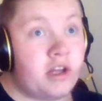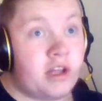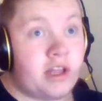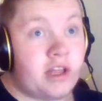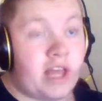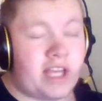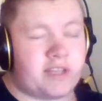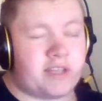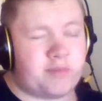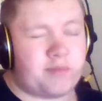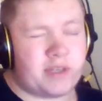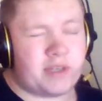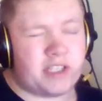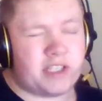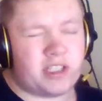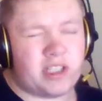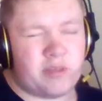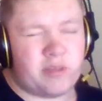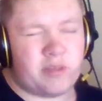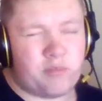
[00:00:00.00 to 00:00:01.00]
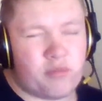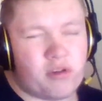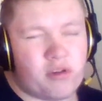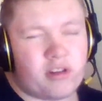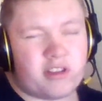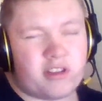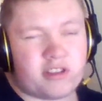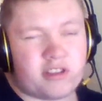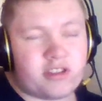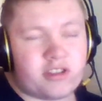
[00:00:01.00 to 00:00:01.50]
especially build
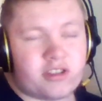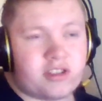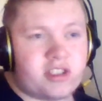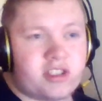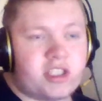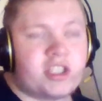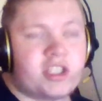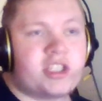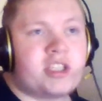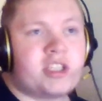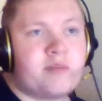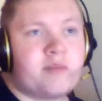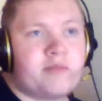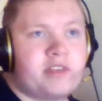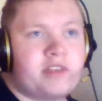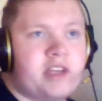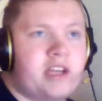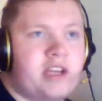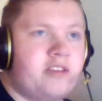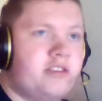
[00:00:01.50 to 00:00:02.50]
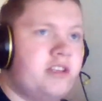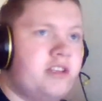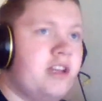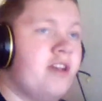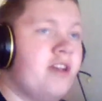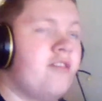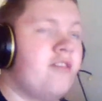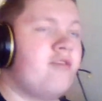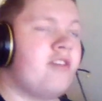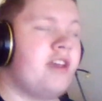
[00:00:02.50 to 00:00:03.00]
system changes.
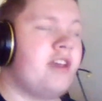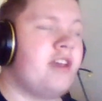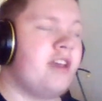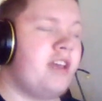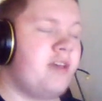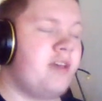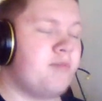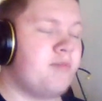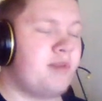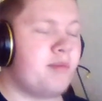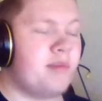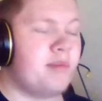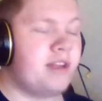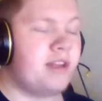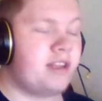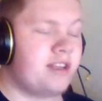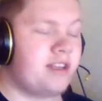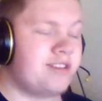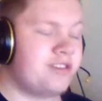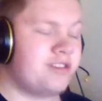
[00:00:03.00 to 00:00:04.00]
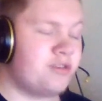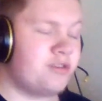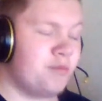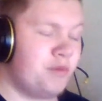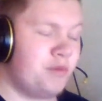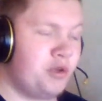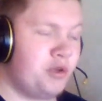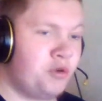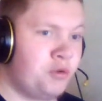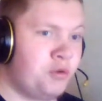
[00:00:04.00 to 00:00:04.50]
They implemented some new
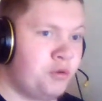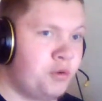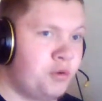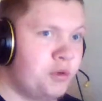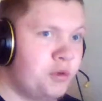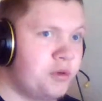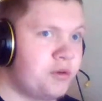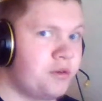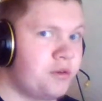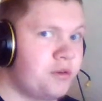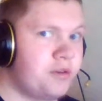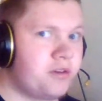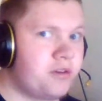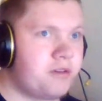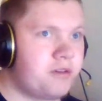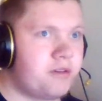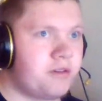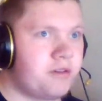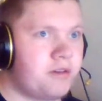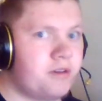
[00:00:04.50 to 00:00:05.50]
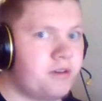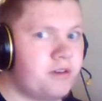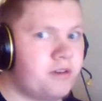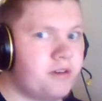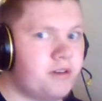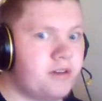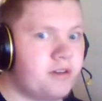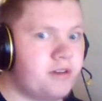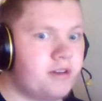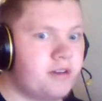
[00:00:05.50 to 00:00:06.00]
C++
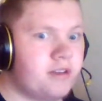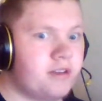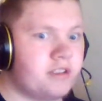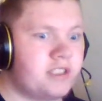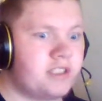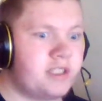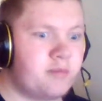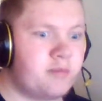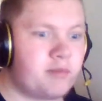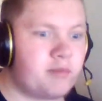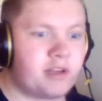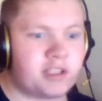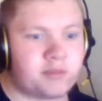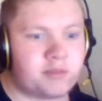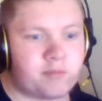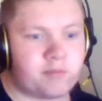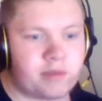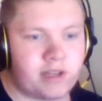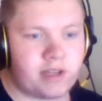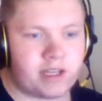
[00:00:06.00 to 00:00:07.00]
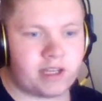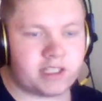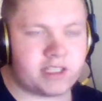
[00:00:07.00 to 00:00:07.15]
APIs